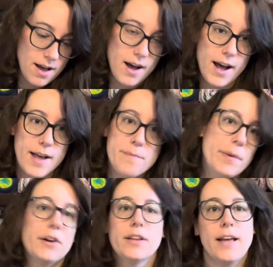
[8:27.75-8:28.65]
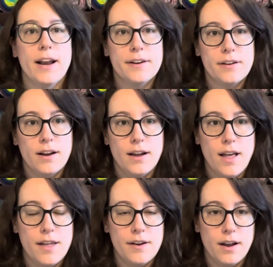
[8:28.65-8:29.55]
I barely had
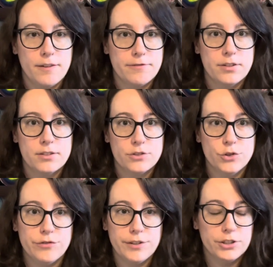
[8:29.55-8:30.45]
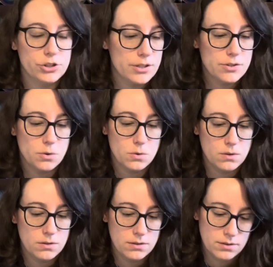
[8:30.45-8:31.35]
enough to finish this
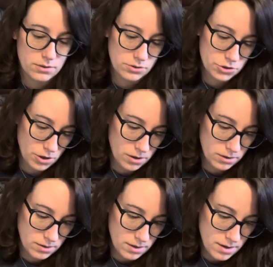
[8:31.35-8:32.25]
whole shawl.